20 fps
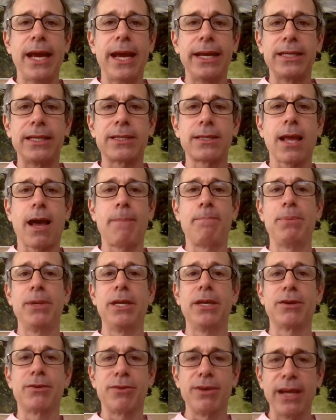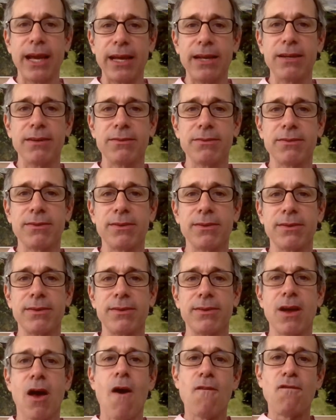stop being creative.
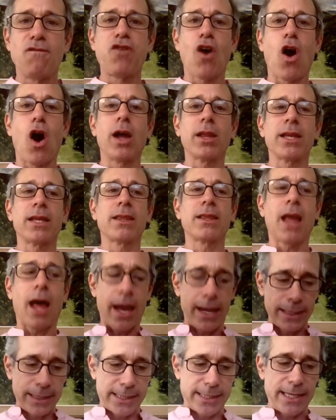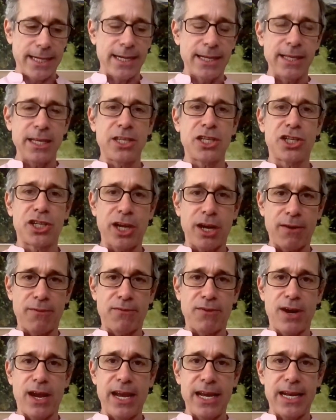Fall in line. Sit in this chair
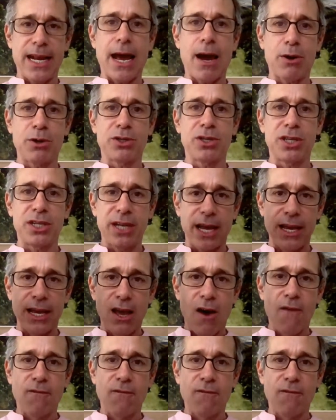for 8 hours a day.